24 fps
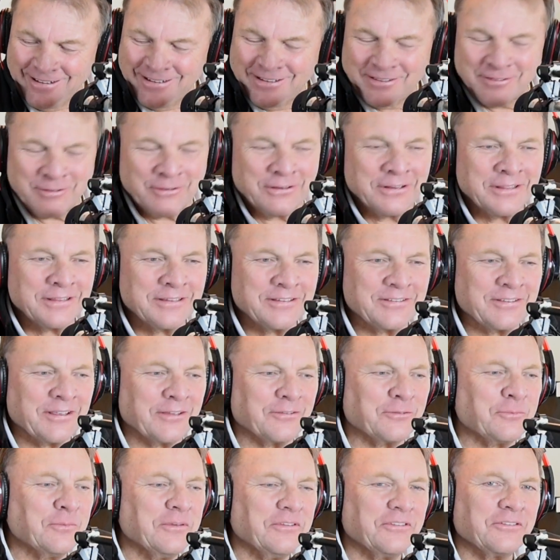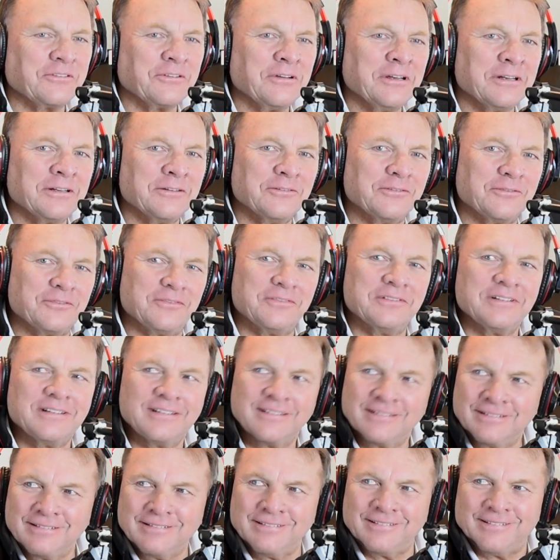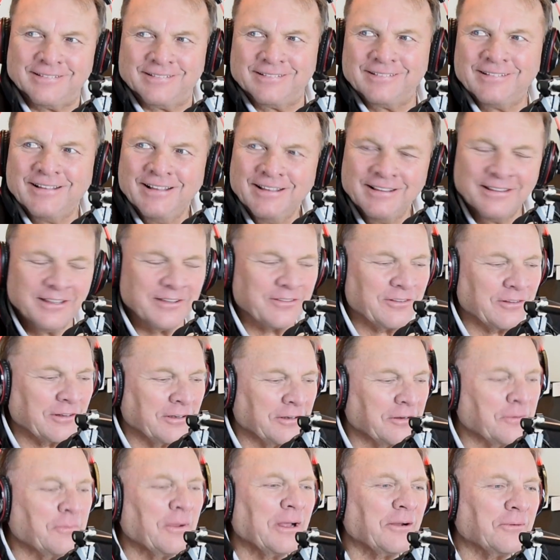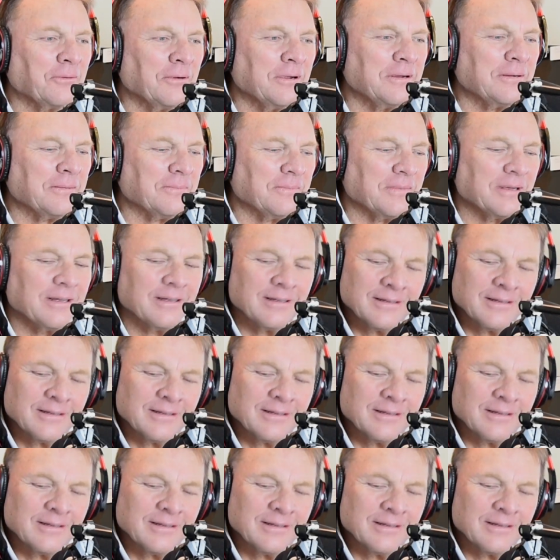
sort of the Sesame Street of let's learn about rum.